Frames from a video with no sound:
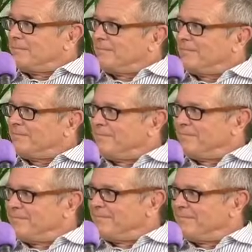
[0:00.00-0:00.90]

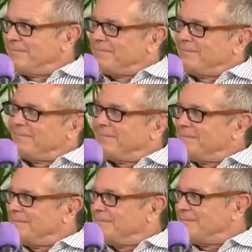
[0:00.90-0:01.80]

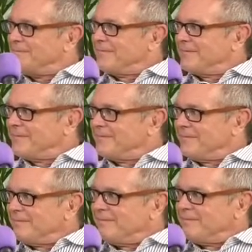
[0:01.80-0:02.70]

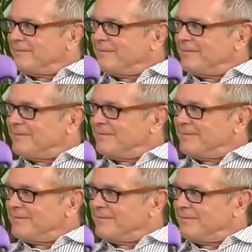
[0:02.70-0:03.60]

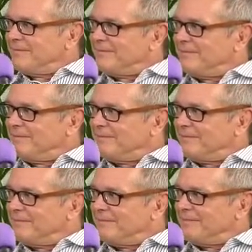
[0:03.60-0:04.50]

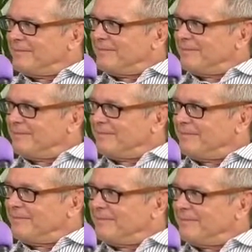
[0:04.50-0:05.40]

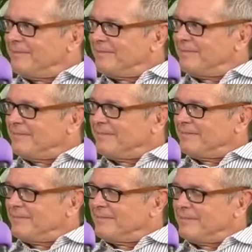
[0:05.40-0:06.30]

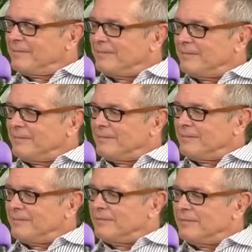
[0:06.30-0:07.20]

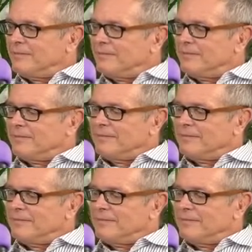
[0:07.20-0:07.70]
The person shown says nothing.